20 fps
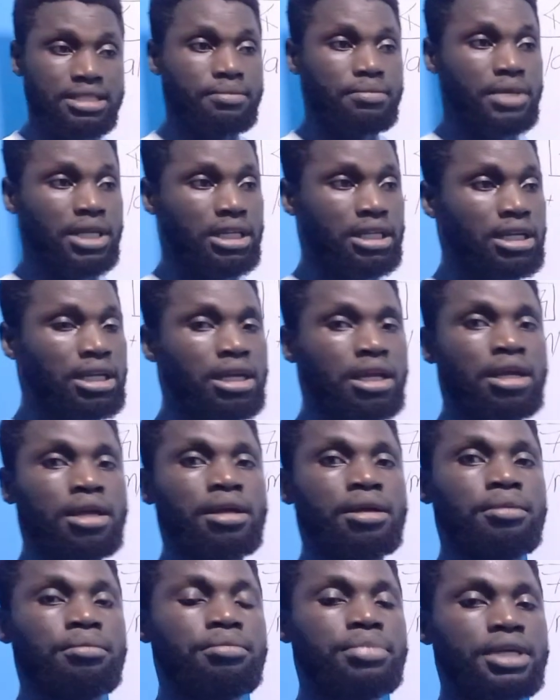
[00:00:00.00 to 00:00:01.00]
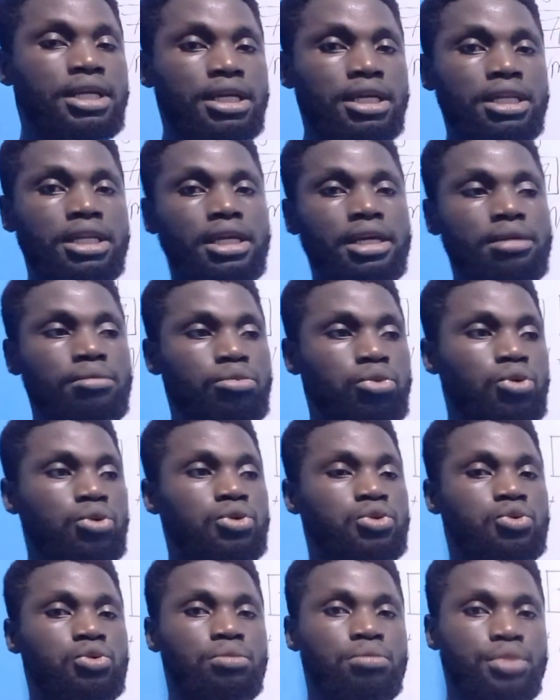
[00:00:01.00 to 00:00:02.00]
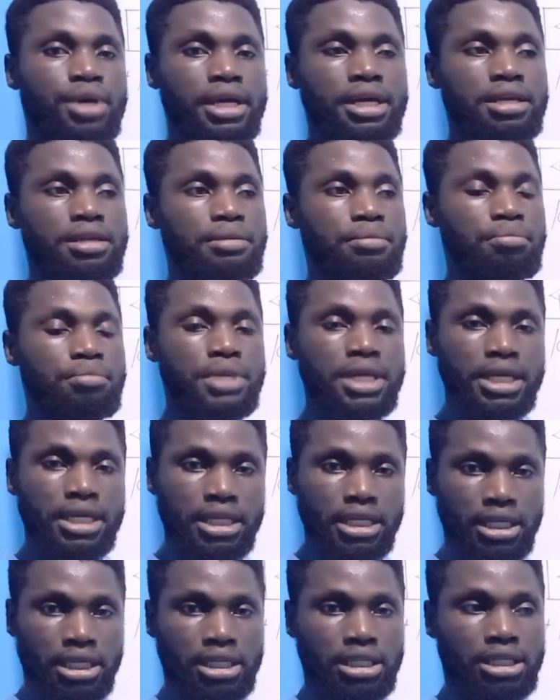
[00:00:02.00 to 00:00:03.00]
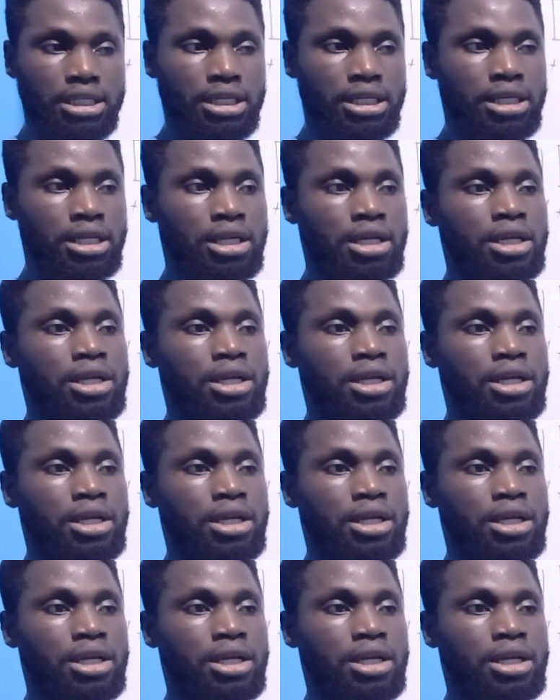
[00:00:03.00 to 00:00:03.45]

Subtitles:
it mean? Being able to make meaning,